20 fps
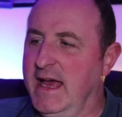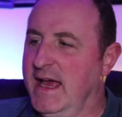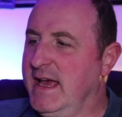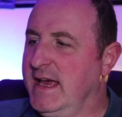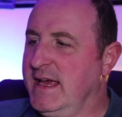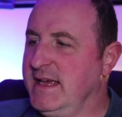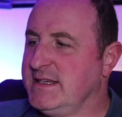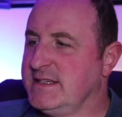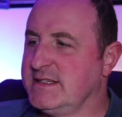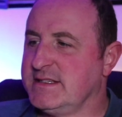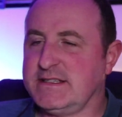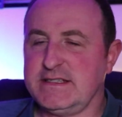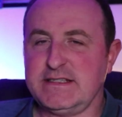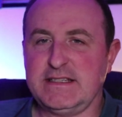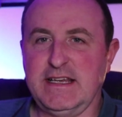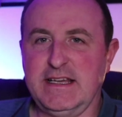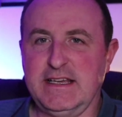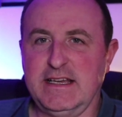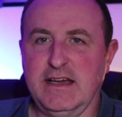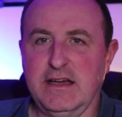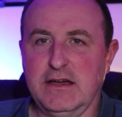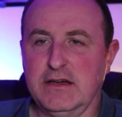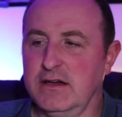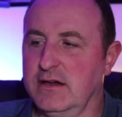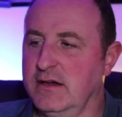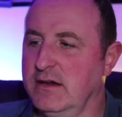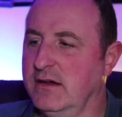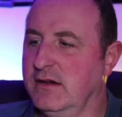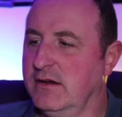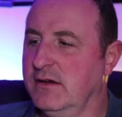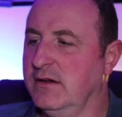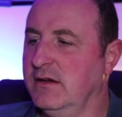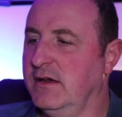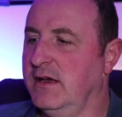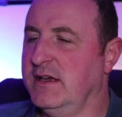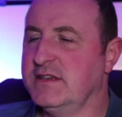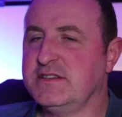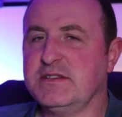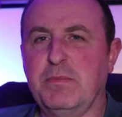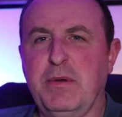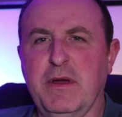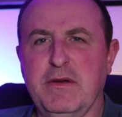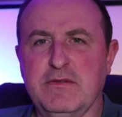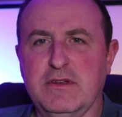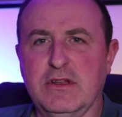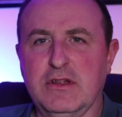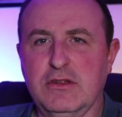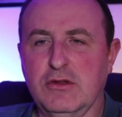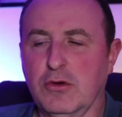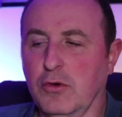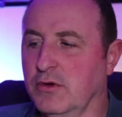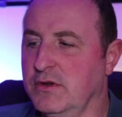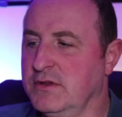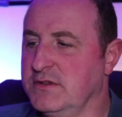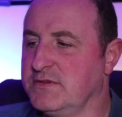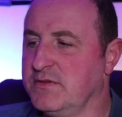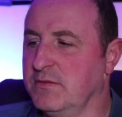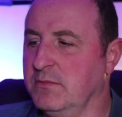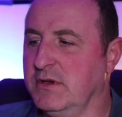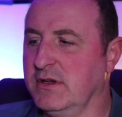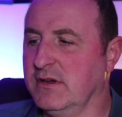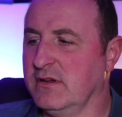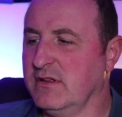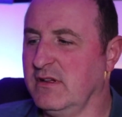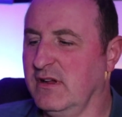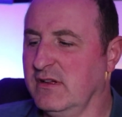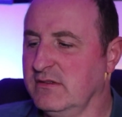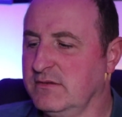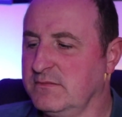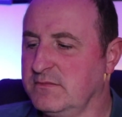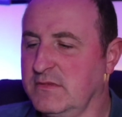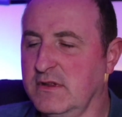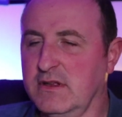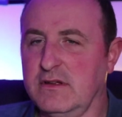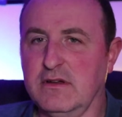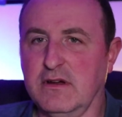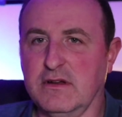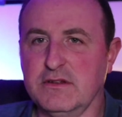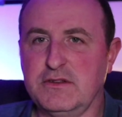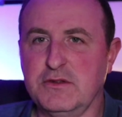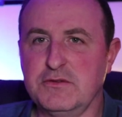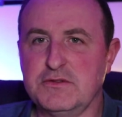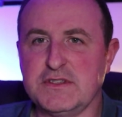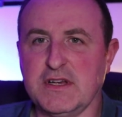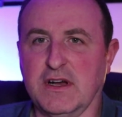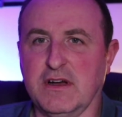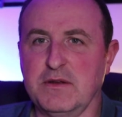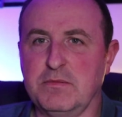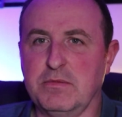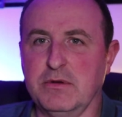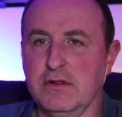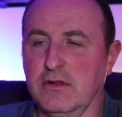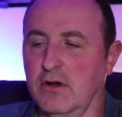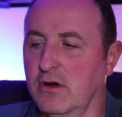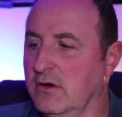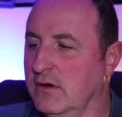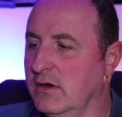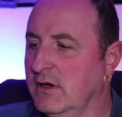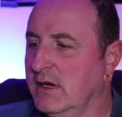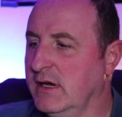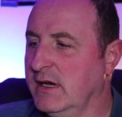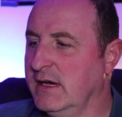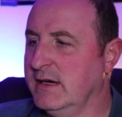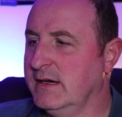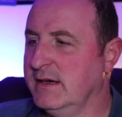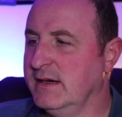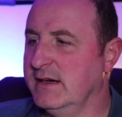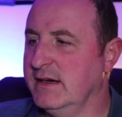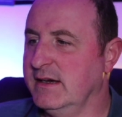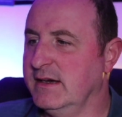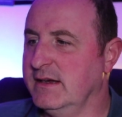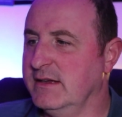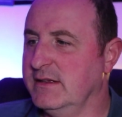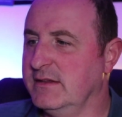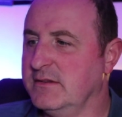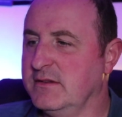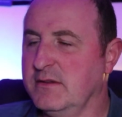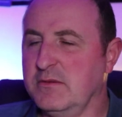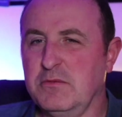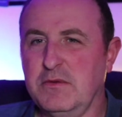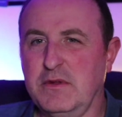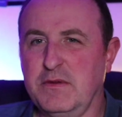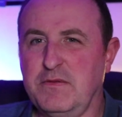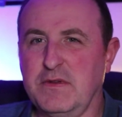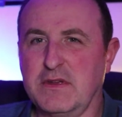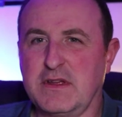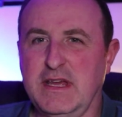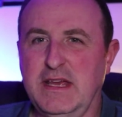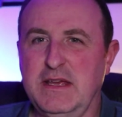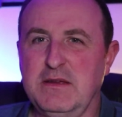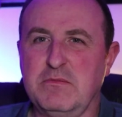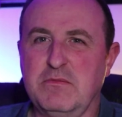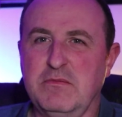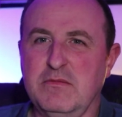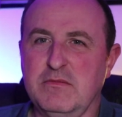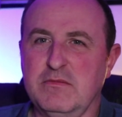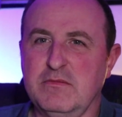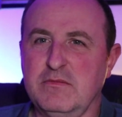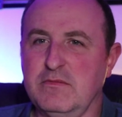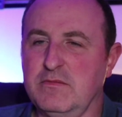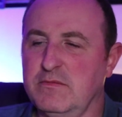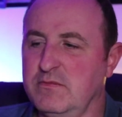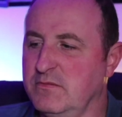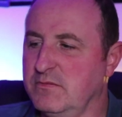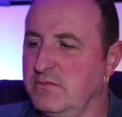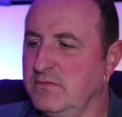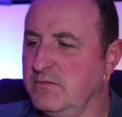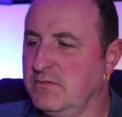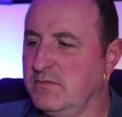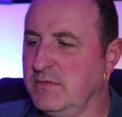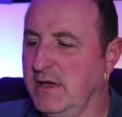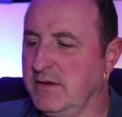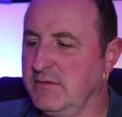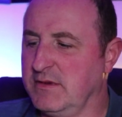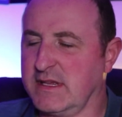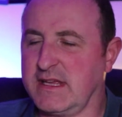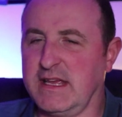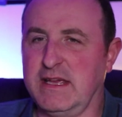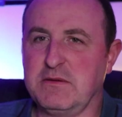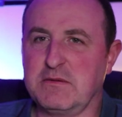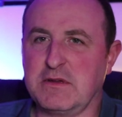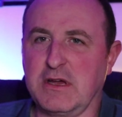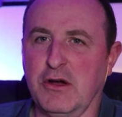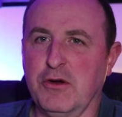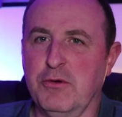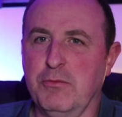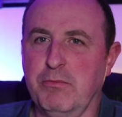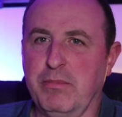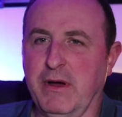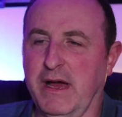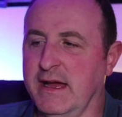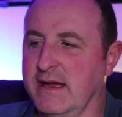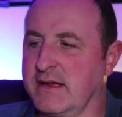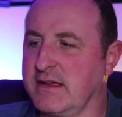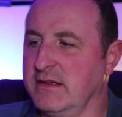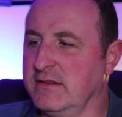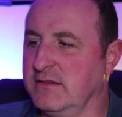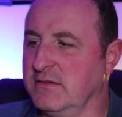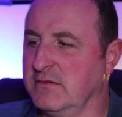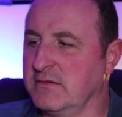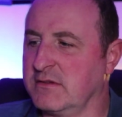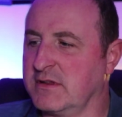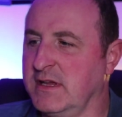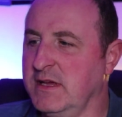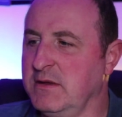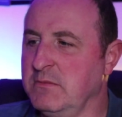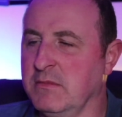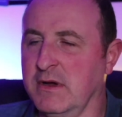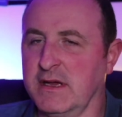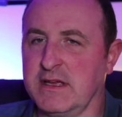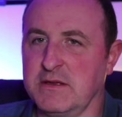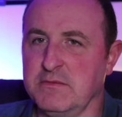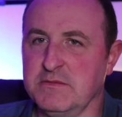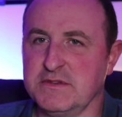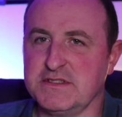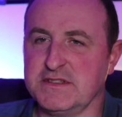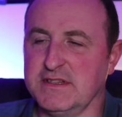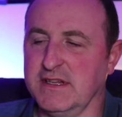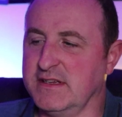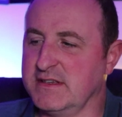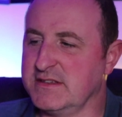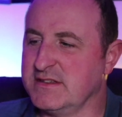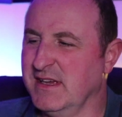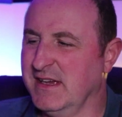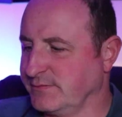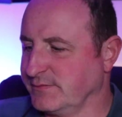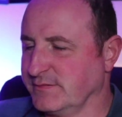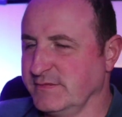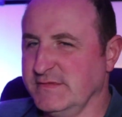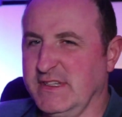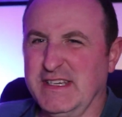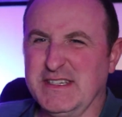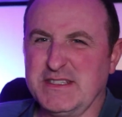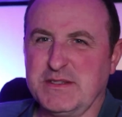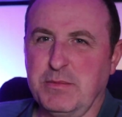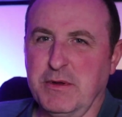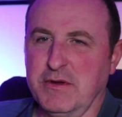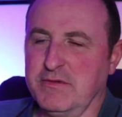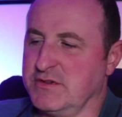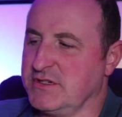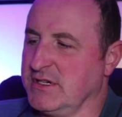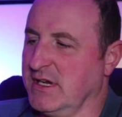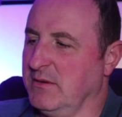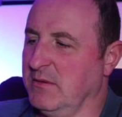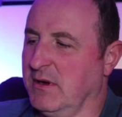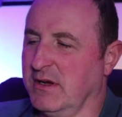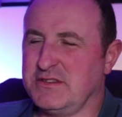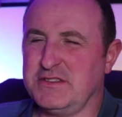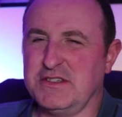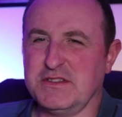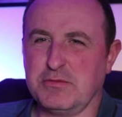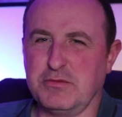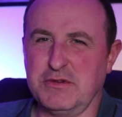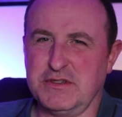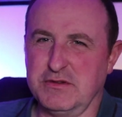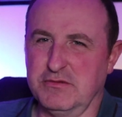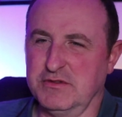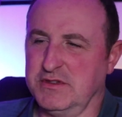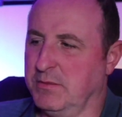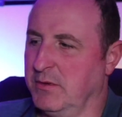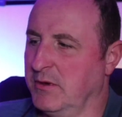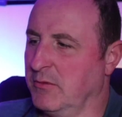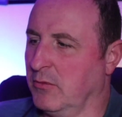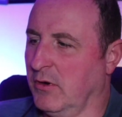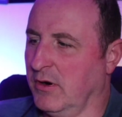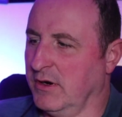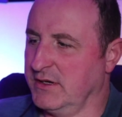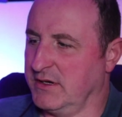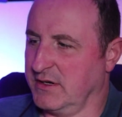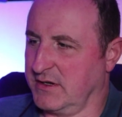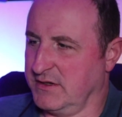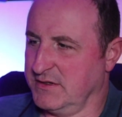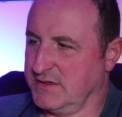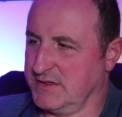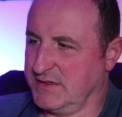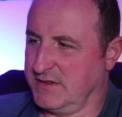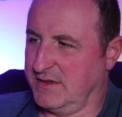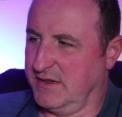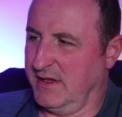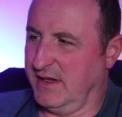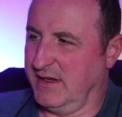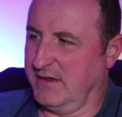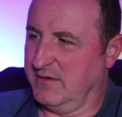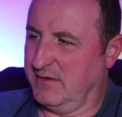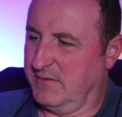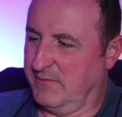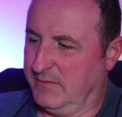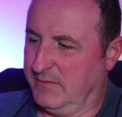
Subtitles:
it's a bit of an annoyance for me. I do type a lot, and if you keep having to keep going back and keep making mistakes, yeah, it's a bit of a shame. I just wish it was a bit wider, because the